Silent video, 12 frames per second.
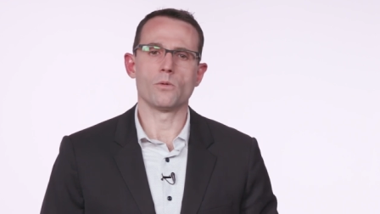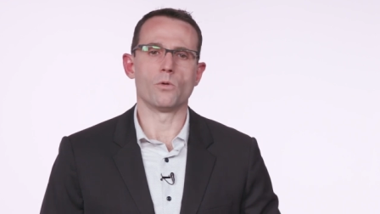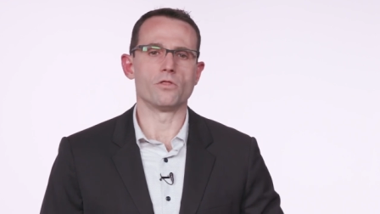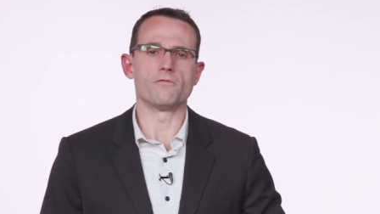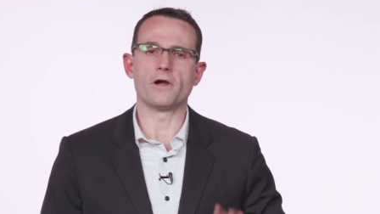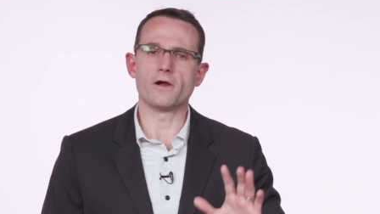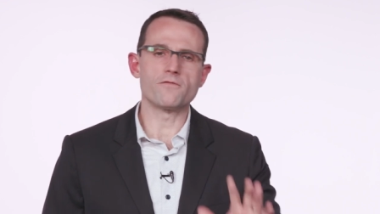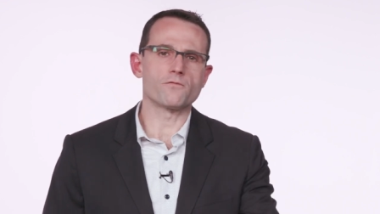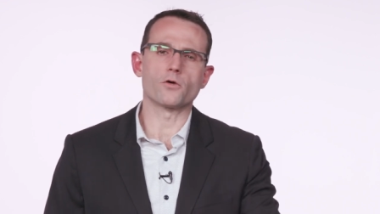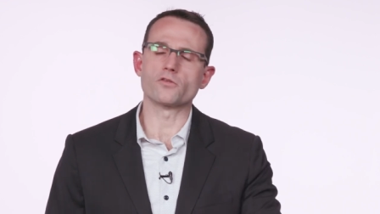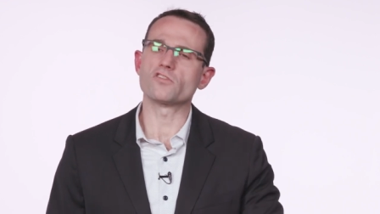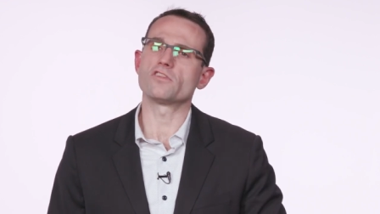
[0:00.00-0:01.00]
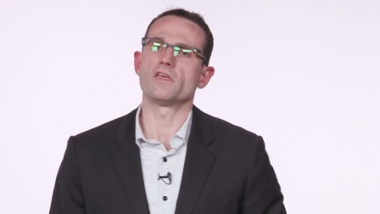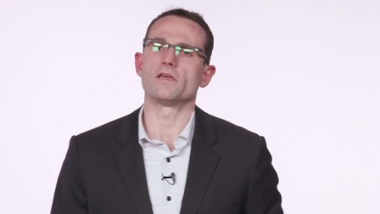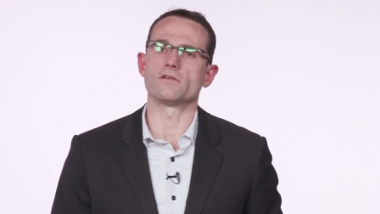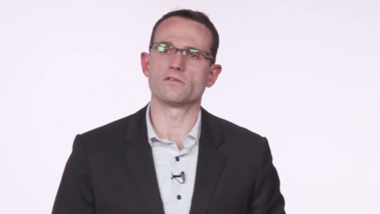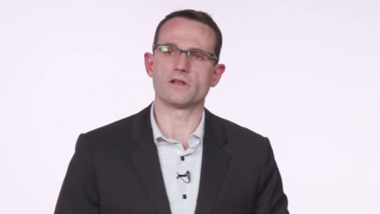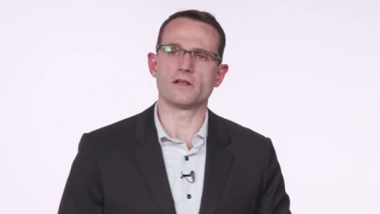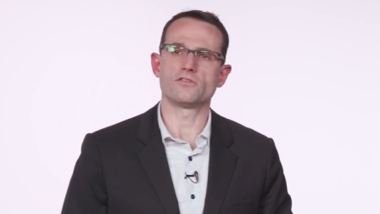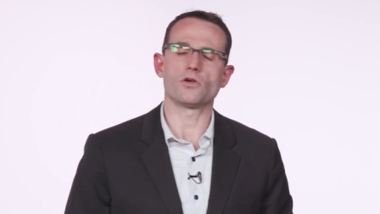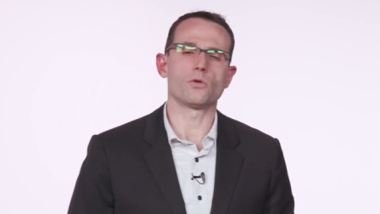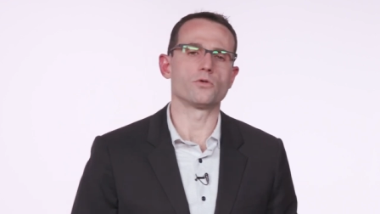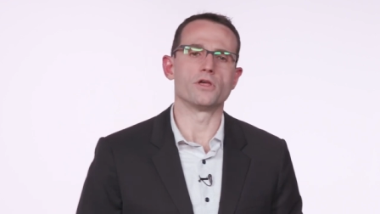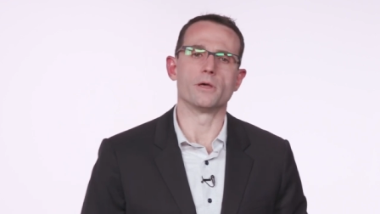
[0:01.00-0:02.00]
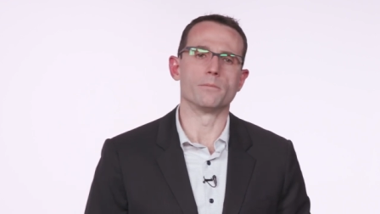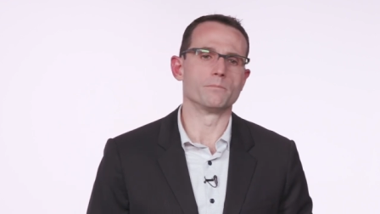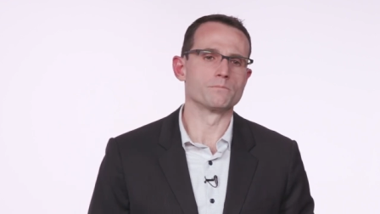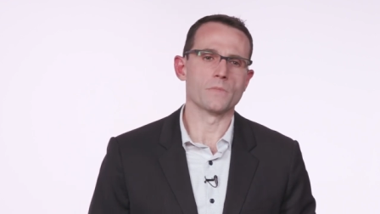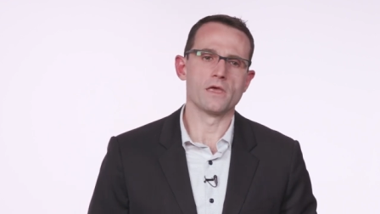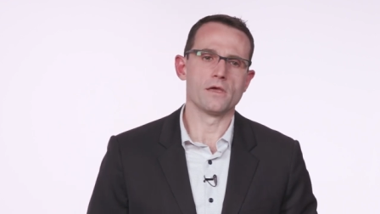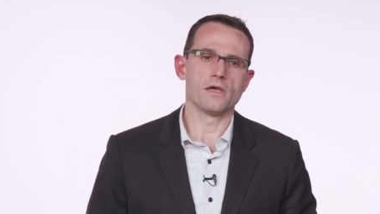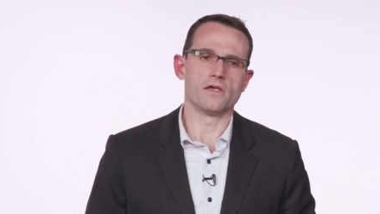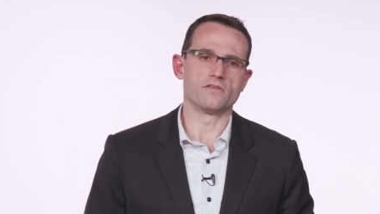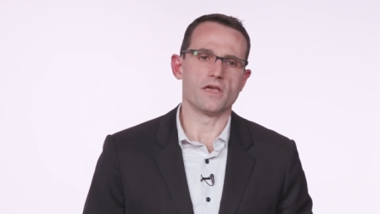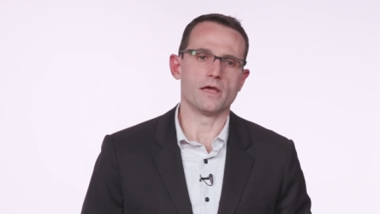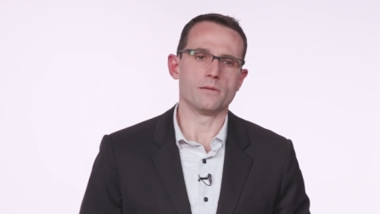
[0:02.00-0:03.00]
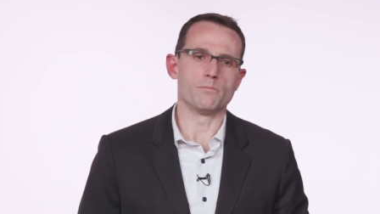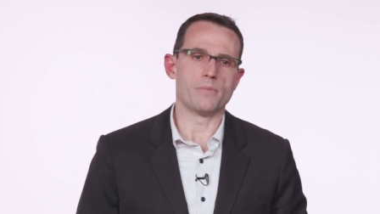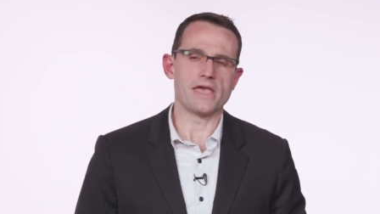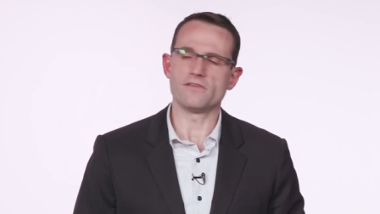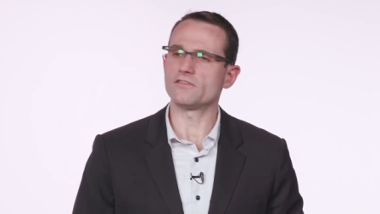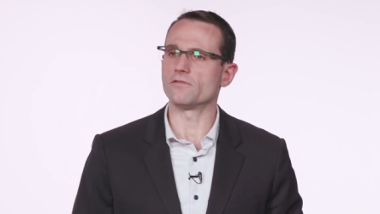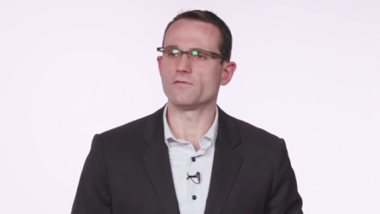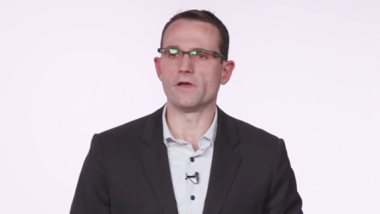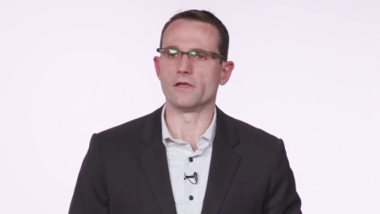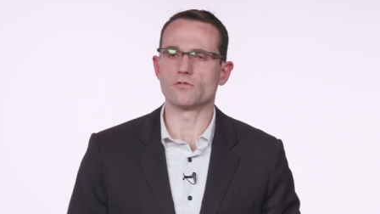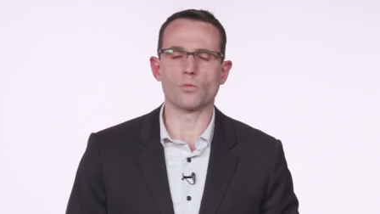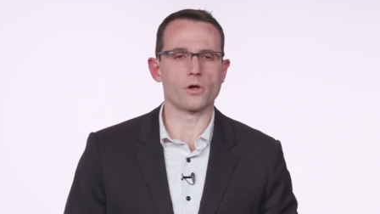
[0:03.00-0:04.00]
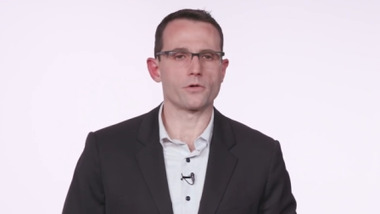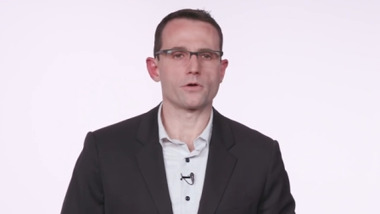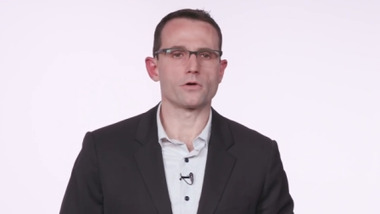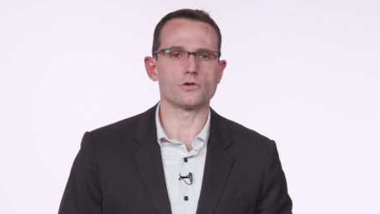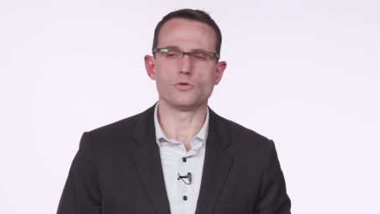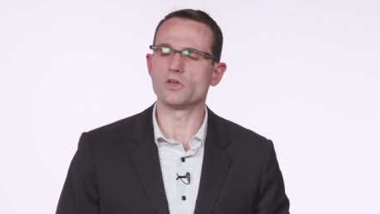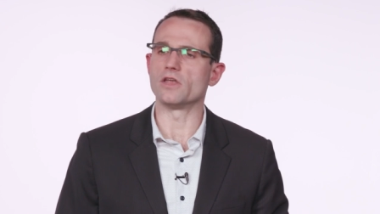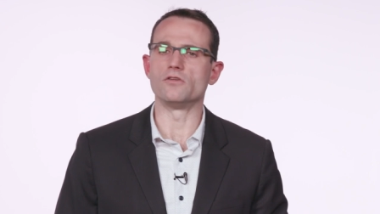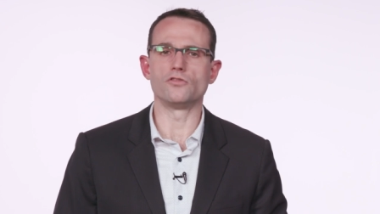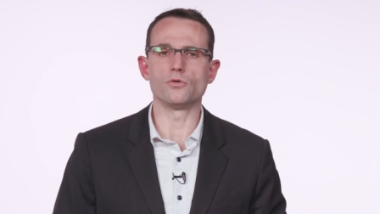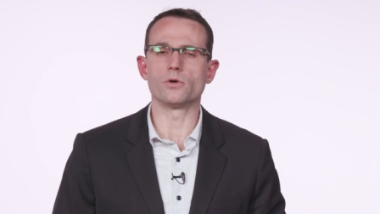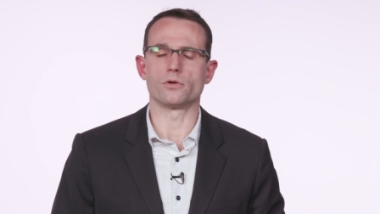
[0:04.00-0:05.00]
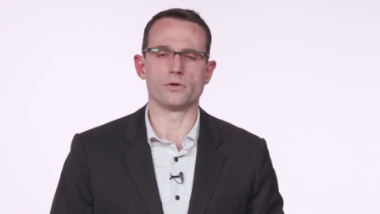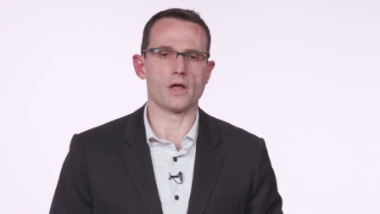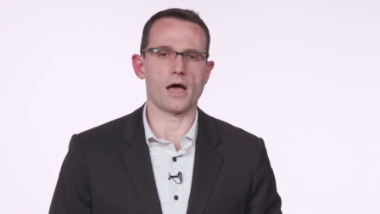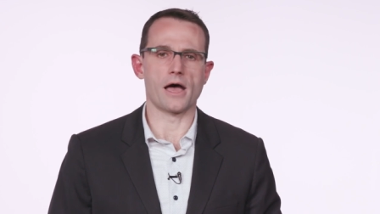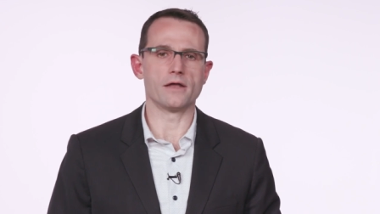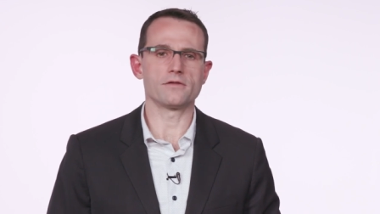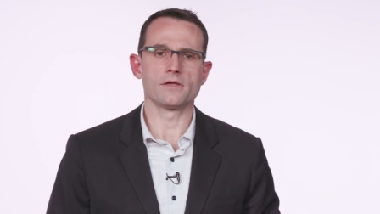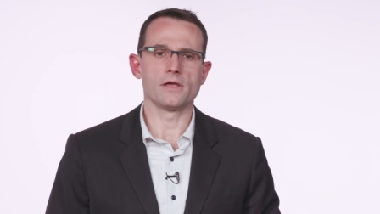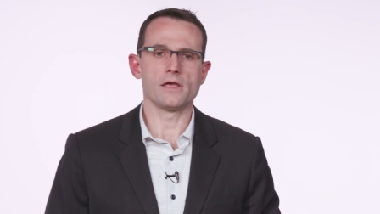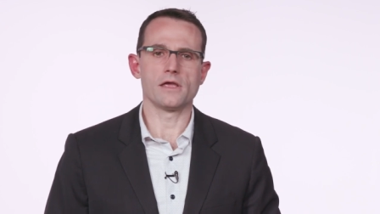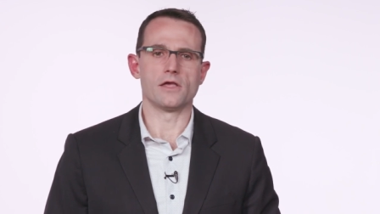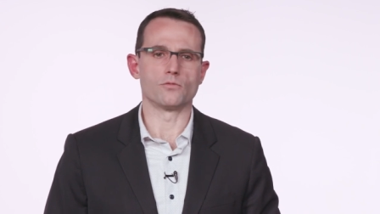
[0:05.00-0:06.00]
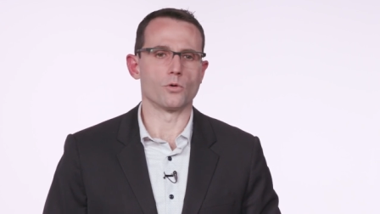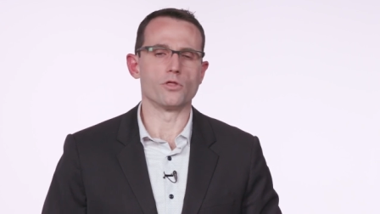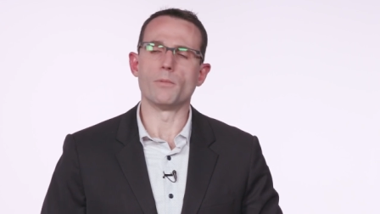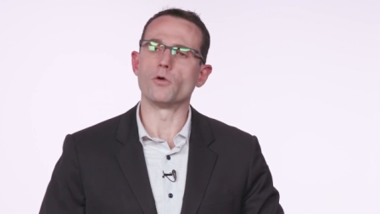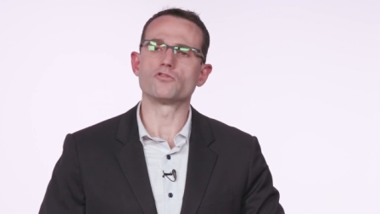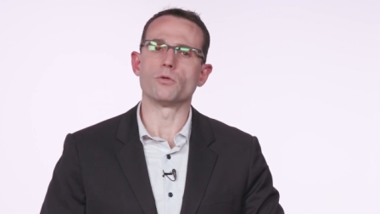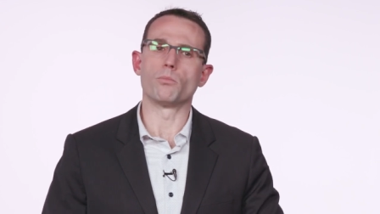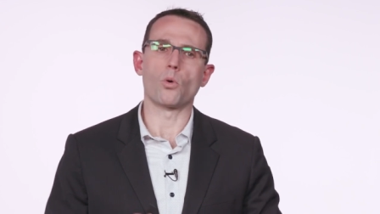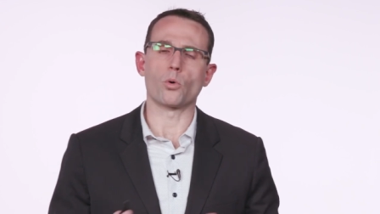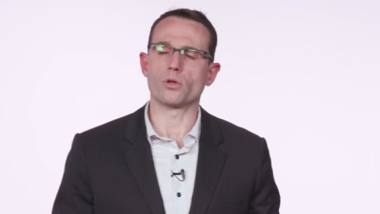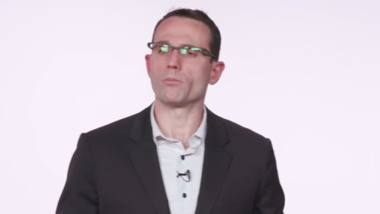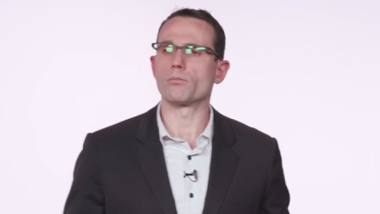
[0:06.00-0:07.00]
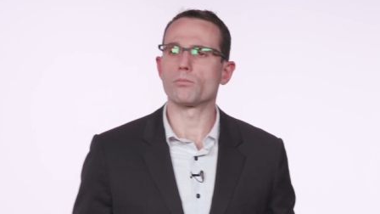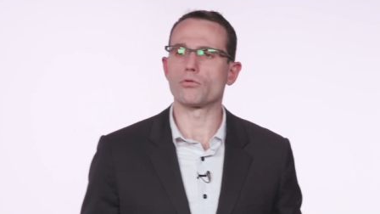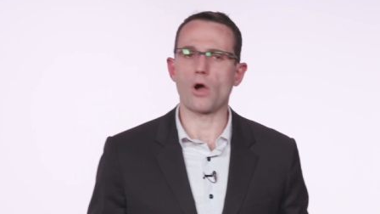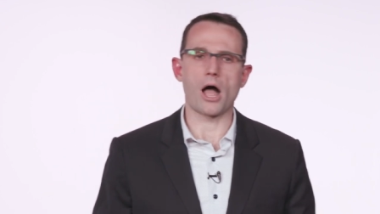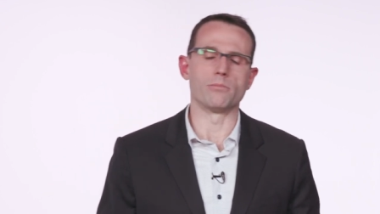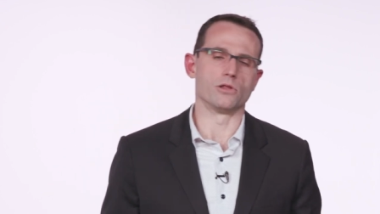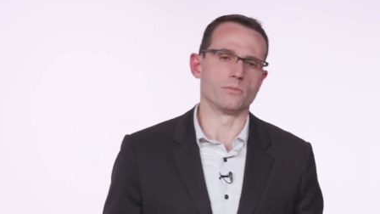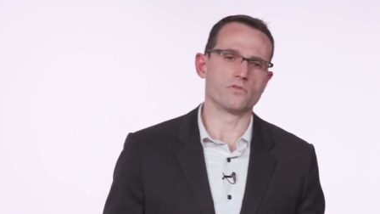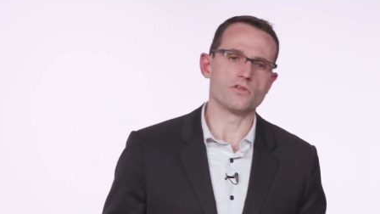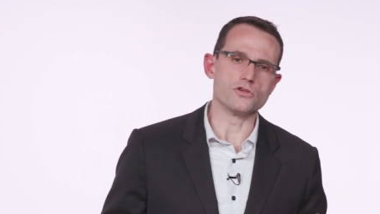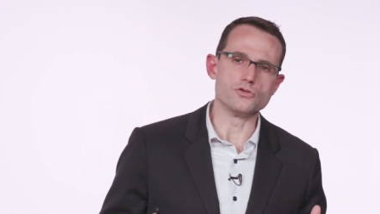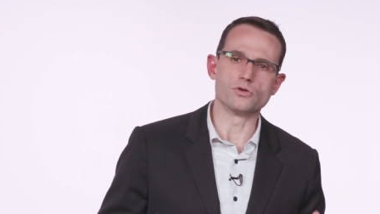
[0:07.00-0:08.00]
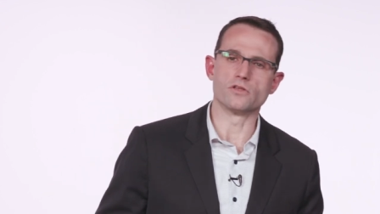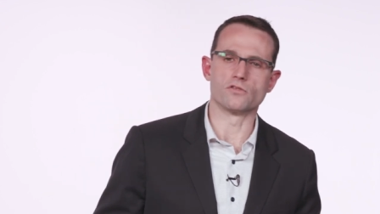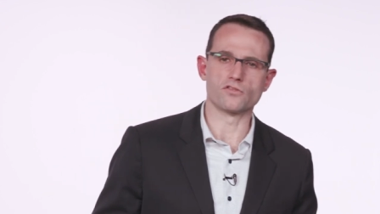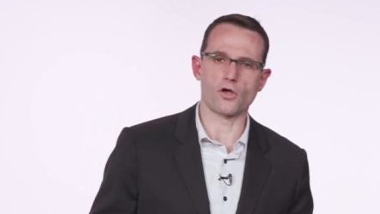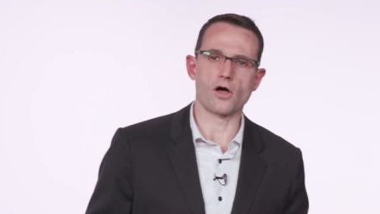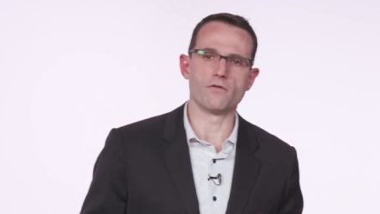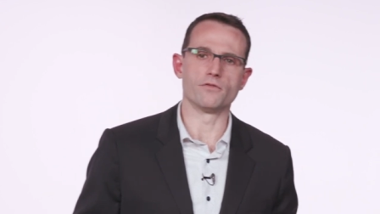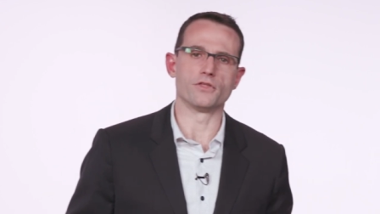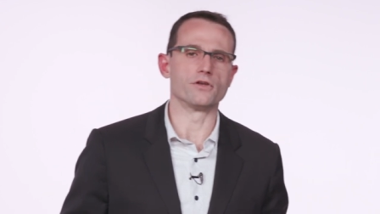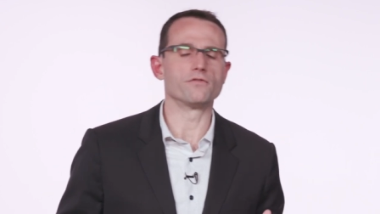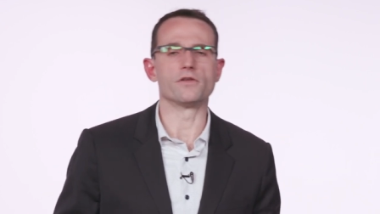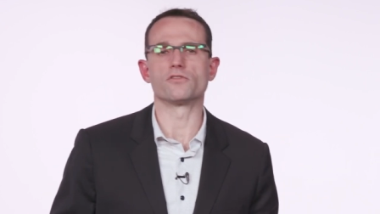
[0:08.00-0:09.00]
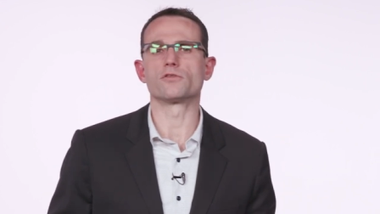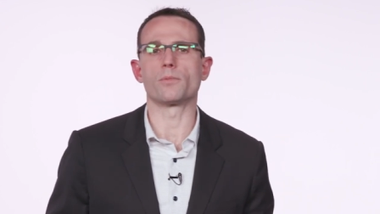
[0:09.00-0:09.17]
one of the very first things that I told him is that base defense, whether you can do it or not, is one of the most important problems that you can solve in the Defense